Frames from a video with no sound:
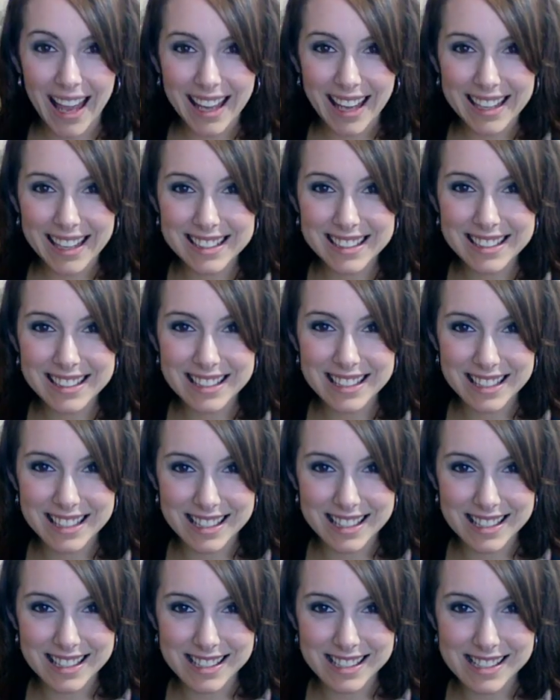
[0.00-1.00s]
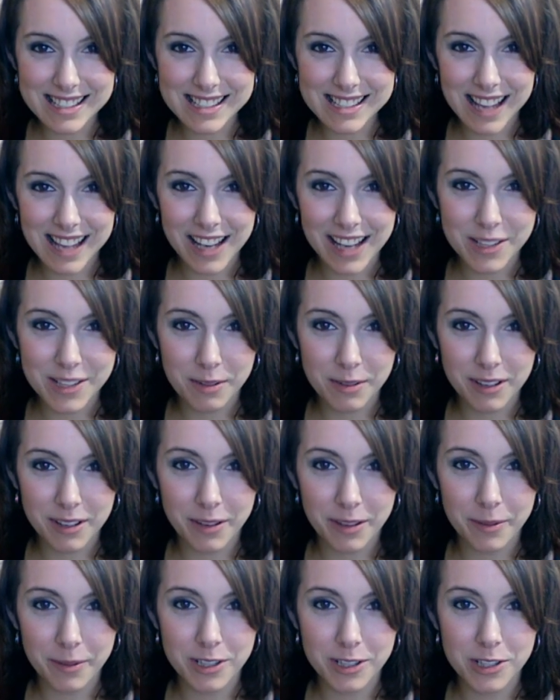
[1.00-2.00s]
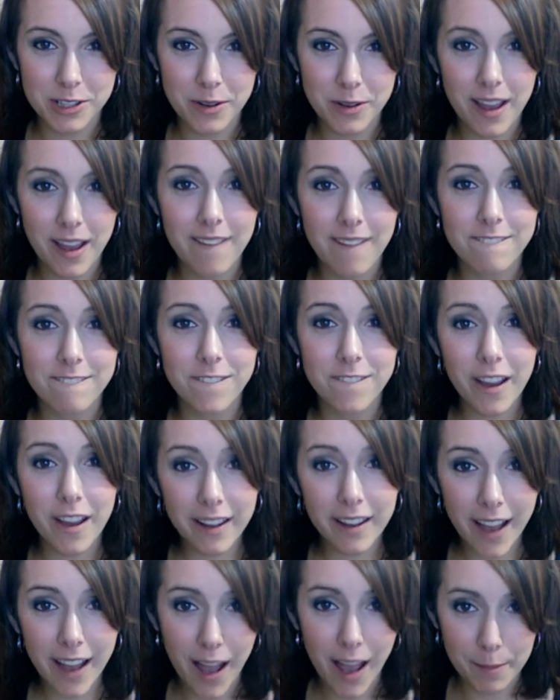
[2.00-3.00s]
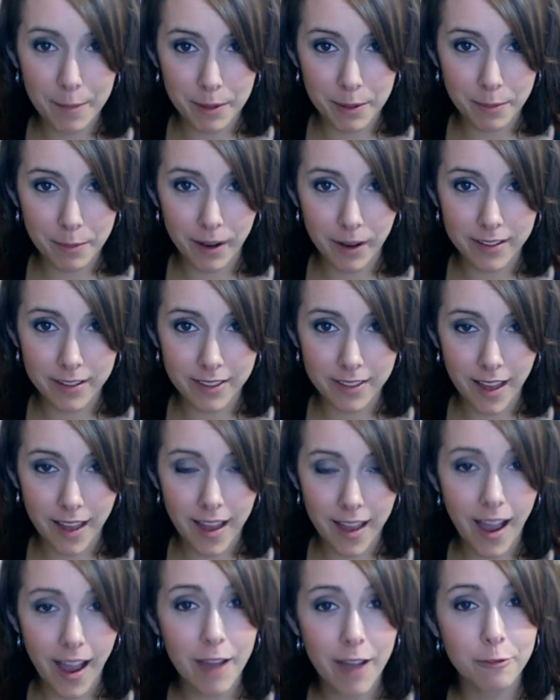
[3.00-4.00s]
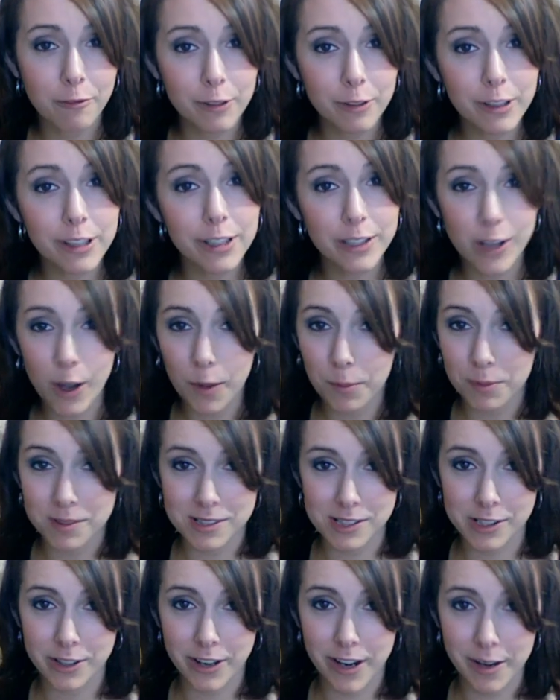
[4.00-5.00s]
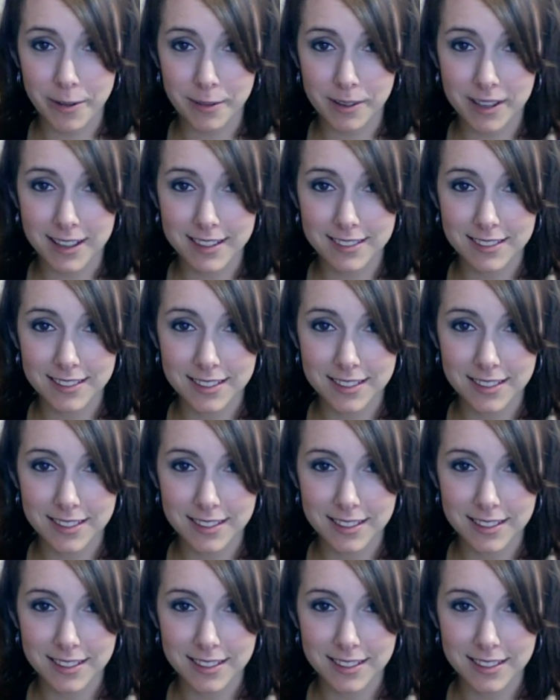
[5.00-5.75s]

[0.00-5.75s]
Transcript: Hey Denise, I just wanted to wish you a very happy birthday. I really hope it's a great one.